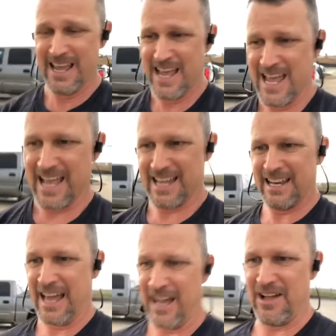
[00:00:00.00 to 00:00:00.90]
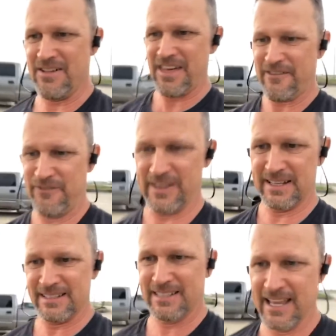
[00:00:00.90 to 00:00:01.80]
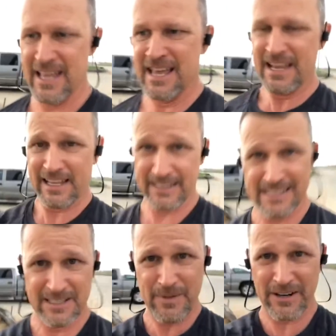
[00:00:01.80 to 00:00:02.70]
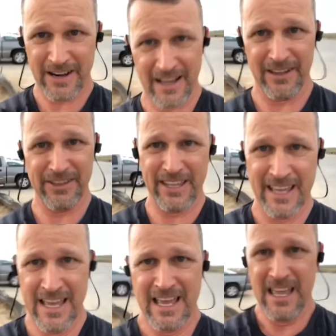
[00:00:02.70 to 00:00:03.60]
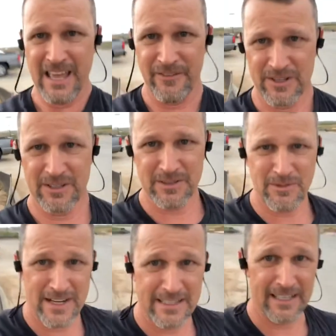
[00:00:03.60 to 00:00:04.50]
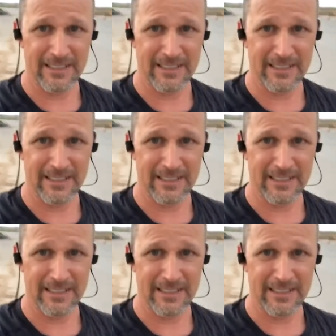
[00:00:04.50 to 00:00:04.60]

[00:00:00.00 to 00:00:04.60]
And all that fitness can lead to better health if you do some great things.